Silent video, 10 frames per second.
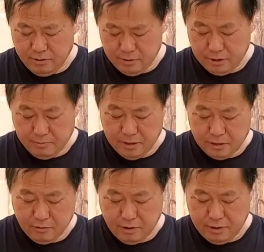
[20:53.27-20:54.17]
You can put a
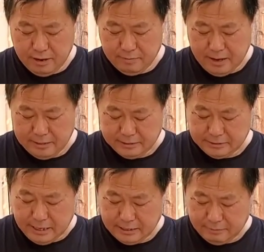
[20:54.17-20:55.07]
grill at this
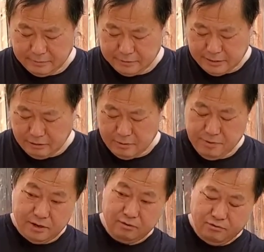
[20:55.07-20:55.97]
stage. After this stage, you can put
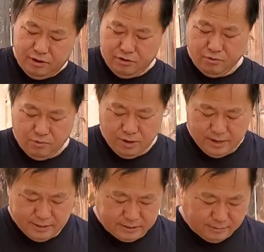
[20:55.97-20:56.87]
it on the grill you want.
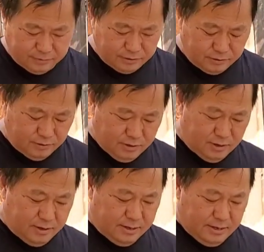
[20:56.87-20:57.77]
It's up to you.
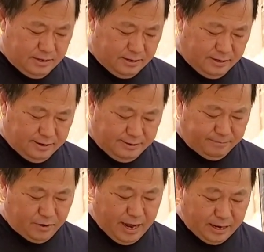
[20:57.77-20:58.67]

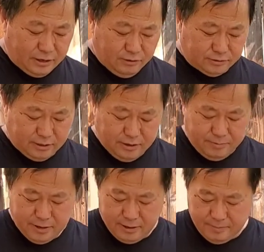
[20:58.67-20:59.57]
What I'm gonna do is I'm gonna
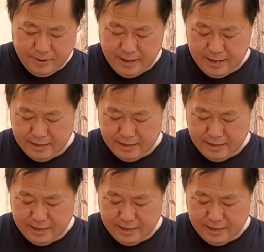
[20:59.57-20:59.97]
put it in a pan.